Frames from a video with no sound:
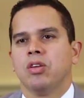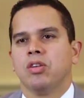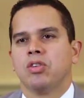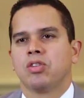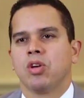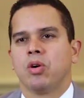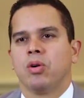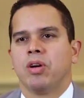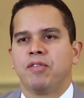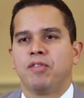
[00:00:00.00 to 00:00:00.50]

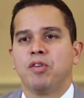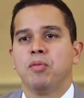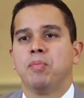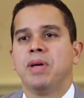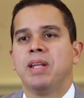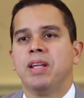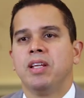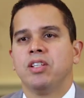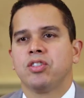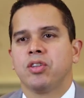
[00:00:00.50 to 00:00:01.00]
So if you've
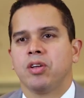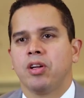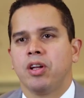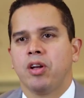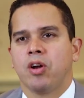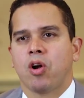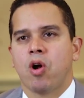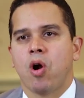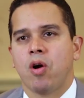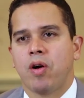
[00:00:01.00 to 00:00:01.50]
been injured
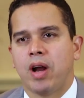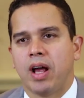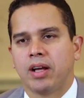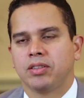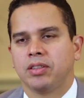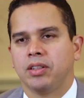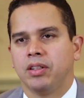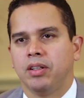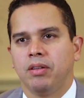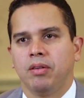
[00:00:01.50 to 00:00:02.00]
in a car
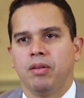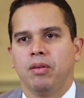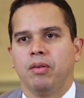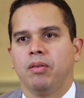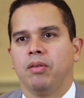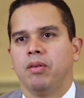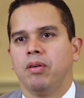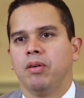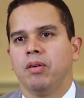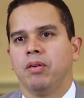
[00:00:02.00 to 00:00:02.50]
accident,
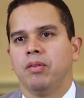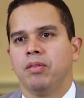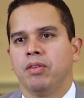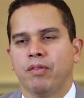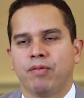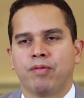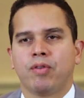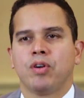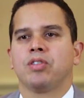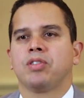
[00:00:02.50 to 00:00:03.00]
the
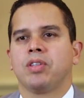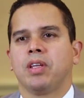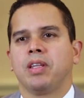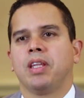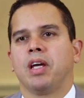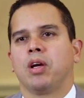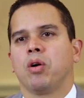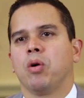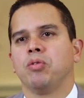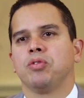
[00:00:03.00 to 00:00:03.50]
first thing
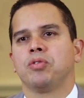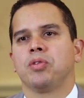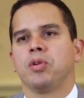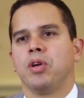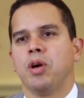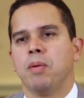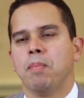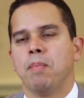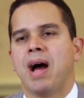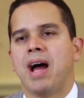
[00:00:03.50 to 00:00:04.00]
that goes
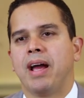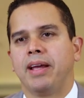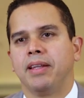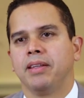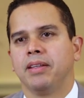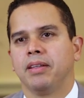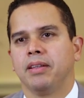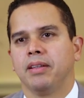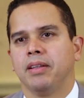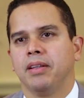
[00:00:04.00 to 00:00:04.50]
through your mind